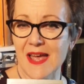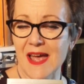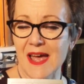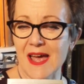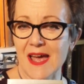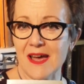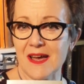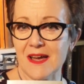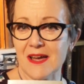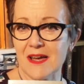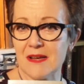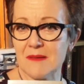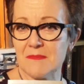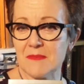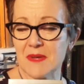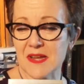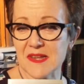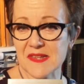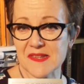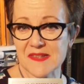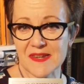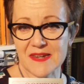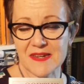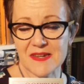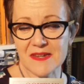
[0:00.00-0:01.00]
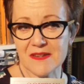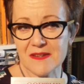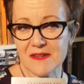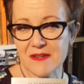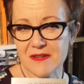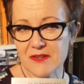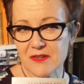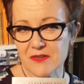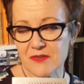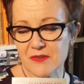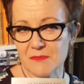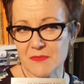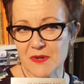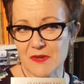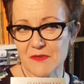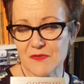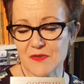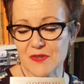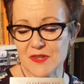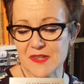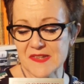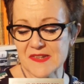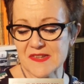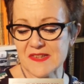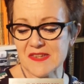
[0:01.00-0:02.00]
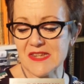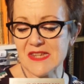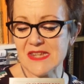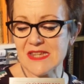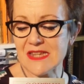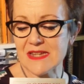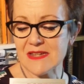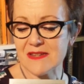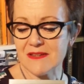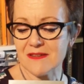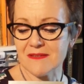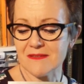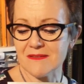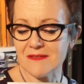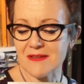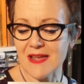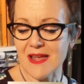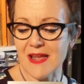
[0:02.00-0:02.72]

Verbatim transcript: Um, I studied Goethe in my first year,